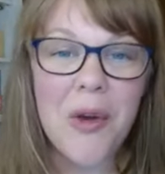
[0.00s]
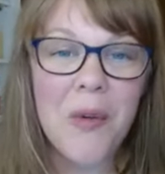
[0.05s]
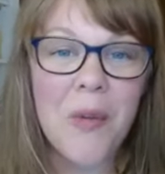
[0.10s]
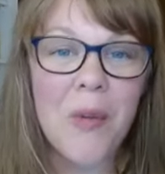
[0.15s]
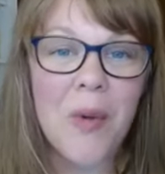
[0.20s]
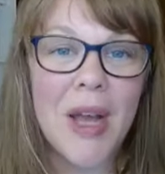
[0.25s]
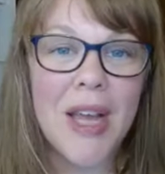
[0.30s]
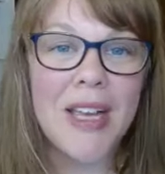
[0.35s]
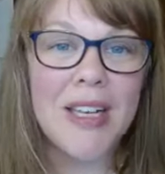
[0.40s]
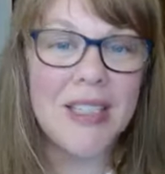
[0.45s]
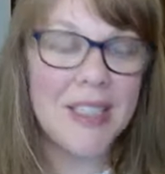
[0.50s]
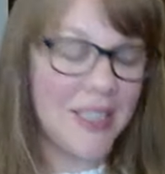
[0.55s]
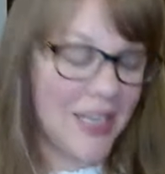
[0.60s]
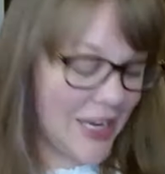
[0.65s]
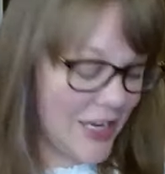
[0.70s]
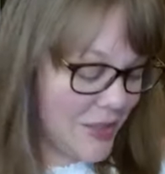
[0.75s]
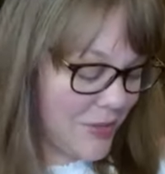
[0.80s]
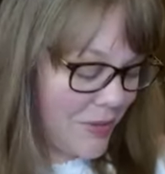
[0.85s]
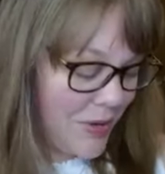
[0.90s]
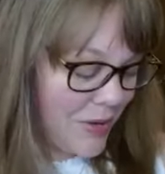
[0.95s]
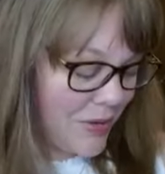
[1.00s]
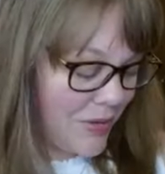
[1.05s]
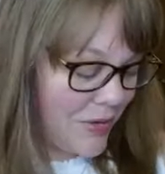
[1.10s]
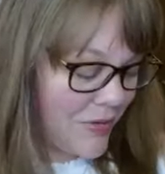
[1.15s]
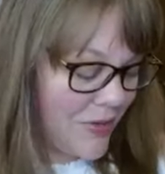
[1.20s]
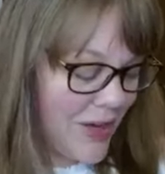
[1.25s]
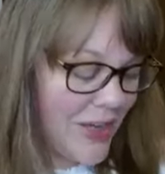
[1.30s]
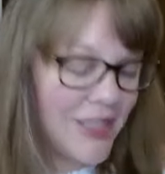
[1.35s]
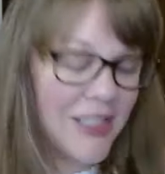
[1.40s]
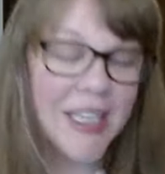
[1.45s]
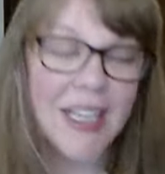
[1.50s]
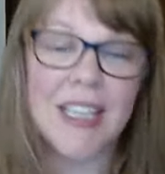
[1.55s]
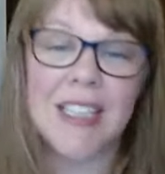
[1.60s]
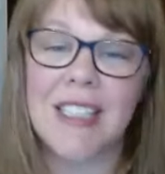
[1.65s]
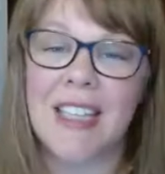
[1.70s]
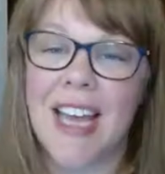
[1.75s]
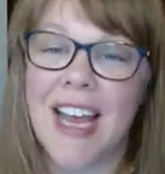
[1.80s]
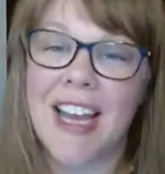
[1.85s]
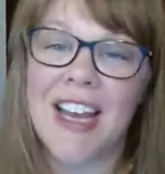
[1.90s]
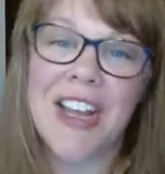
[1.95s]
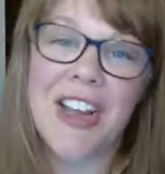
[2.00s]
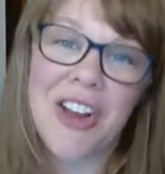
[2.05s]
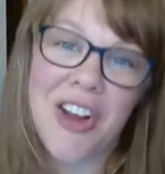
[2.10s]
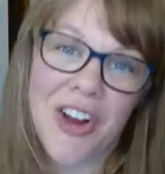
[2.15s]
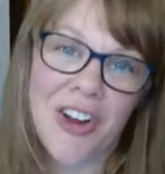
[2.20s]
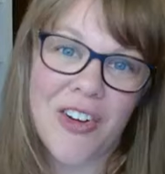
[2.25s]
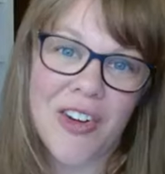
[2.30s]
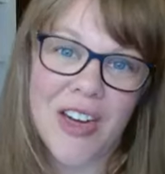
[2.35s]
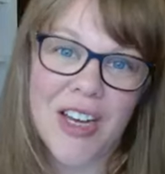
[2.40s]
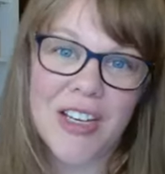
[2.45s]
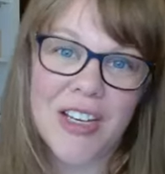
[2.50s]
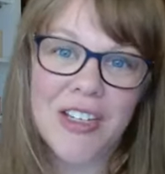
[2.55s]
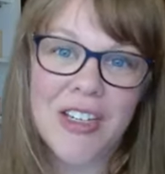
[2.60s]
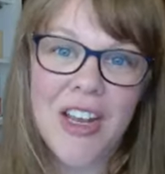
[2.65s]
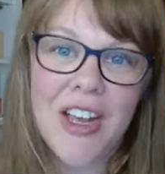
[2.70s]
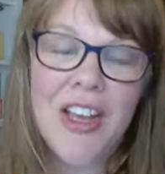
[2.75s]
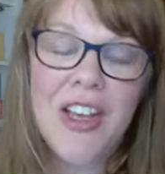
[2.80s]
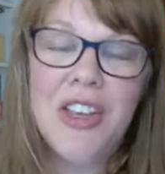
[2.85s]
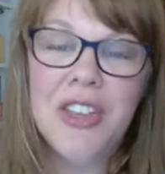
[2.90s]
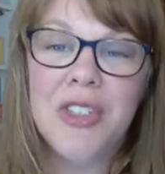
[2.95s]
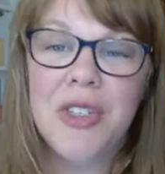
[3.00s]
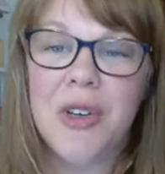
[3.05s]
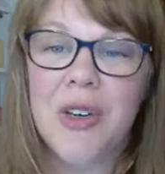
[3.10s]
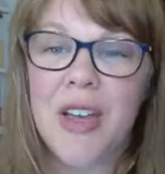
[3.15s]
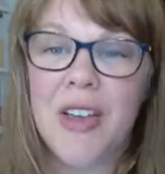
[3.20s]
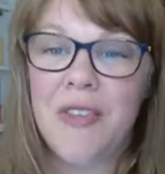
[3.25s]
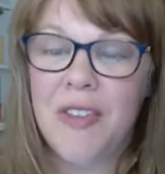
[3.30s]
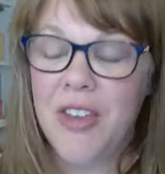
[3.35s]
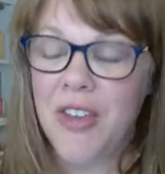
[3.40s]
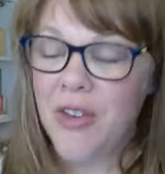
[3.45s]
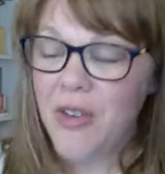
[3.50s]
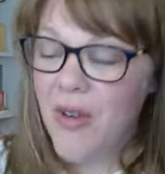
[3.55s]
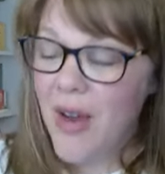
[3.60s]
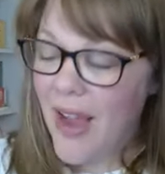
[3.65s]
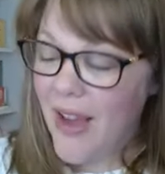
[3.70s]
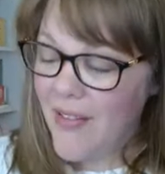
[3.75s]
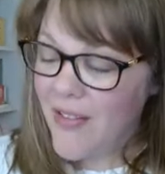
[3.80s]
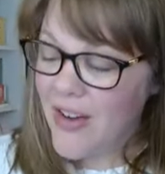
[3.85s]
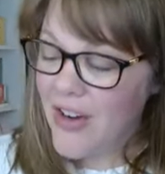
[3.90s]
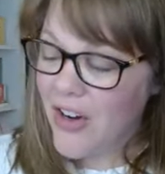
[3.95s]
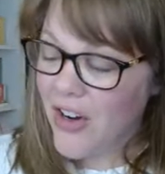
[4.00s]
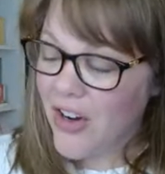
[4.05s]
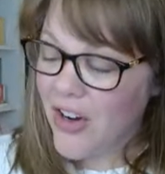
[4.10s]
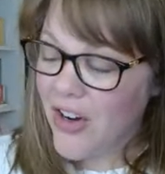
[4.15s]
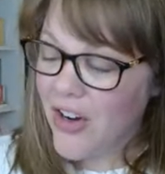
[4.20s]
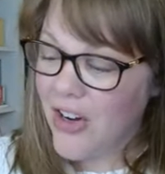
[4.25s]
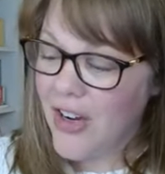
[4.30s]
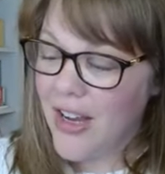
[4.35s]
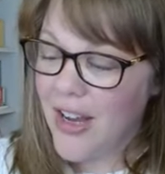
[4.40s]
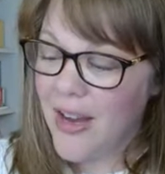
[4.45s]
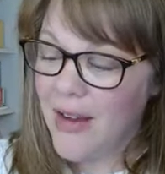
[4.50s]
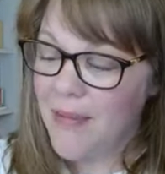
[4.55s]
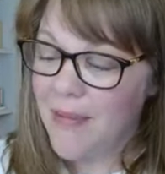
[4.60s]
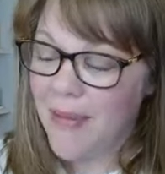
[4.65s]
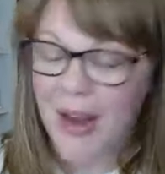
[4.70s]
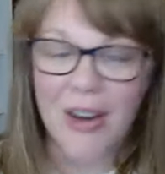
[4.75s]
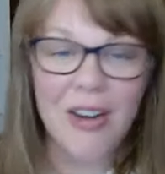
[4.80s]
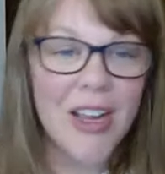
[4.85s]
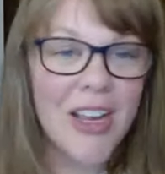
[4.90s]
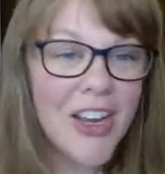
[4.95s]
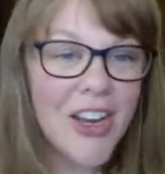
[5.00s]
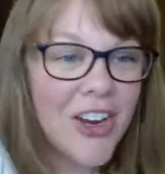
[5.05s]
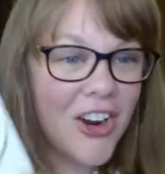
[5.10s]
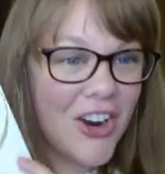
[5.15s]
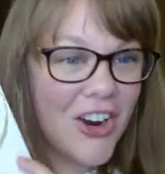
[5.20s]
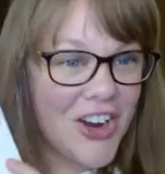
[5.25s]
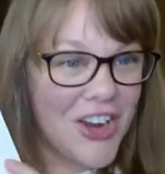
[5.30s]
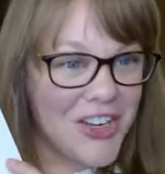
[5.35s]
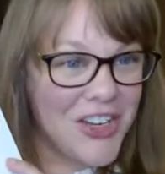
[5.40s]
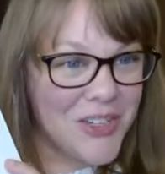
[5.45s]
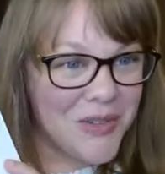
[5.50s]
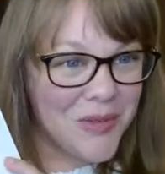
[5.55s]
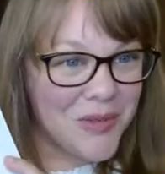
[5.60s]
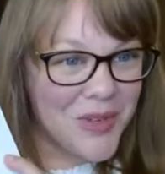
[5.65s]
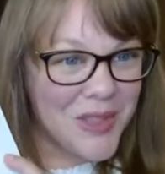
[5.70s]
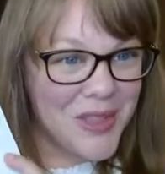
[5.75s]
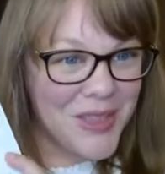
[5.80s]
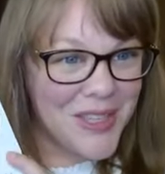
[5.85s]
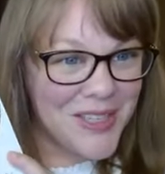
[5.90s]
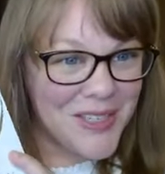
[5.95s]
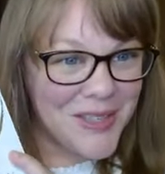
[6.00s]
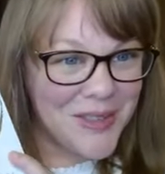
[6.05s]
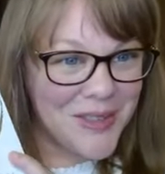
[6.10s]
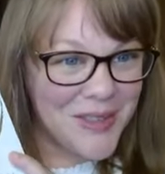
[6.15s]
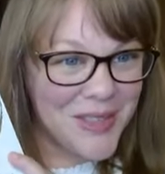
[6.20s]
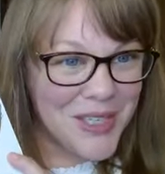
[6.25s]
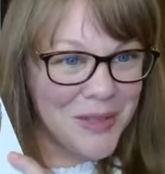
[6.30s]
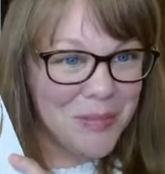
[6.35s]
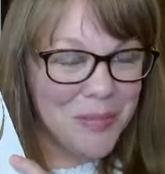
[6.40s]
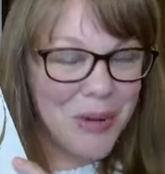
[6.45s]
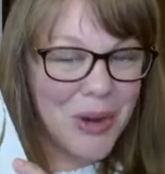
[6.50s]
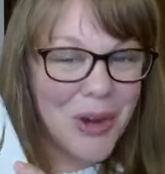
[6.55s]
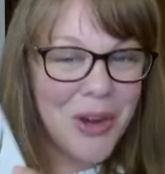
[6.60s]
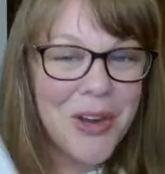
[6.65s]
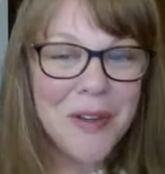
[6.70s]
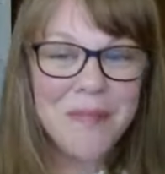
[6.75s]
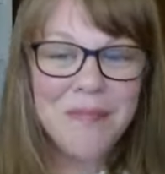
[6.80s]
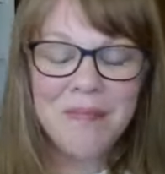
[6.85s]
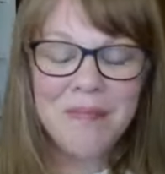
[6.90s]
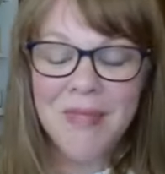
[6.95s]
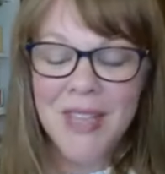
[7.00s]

what Dayspring provides us at Incourage. So if you haven't heard about Incourage with this this book,